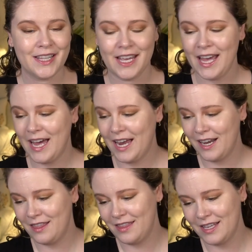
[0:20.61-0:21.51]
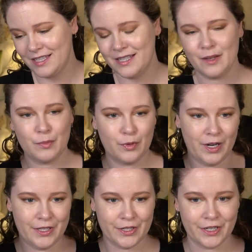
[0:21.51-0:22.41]
They had this
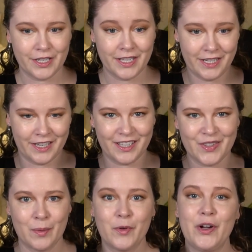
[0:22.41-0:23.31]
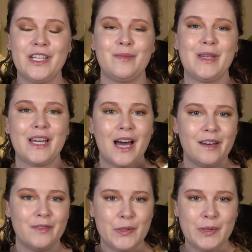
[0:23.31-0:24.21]
bronzer here. So I'm going to be
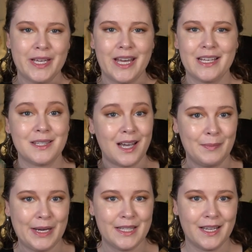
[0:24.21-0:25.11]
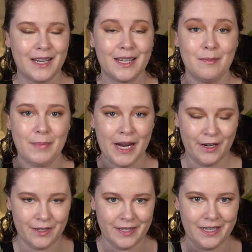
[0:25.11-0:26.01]
kind of doing a side-by-side -side
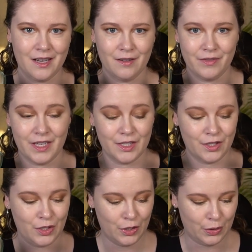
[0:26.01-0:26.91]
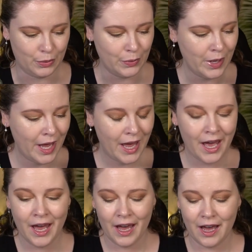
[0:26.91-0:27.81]
comparison of these two.
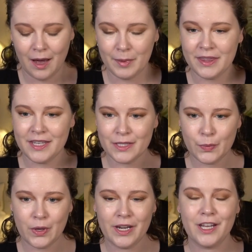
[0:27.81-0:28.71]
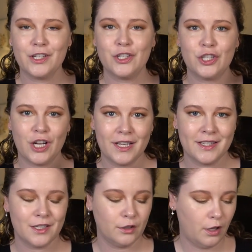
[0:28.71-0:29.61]
Uh, but this one
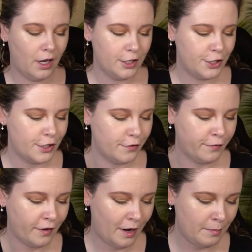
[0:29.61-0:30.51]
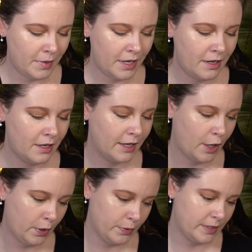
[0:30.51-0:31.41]
just launched from
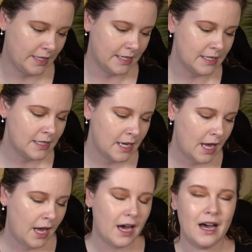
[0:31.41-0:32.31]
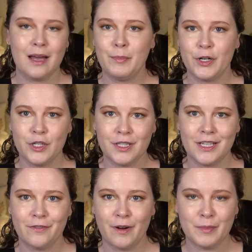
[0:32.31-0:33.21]
Kosas. Uh, I purchased
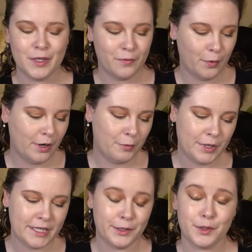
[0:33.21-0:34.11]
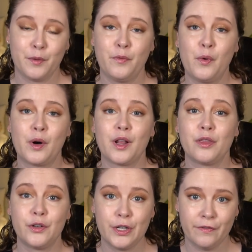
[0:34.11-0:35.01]
it from Sephora. It retails for
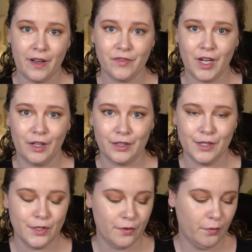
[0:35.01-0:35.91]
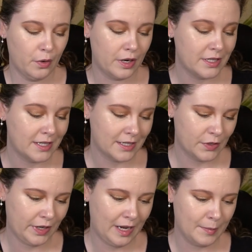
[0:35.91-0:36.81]
$35 for six
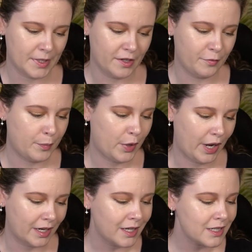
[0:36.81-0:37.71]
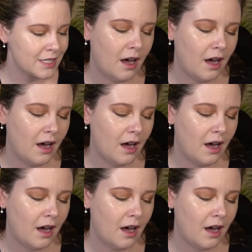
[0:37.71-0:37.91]
grams of product.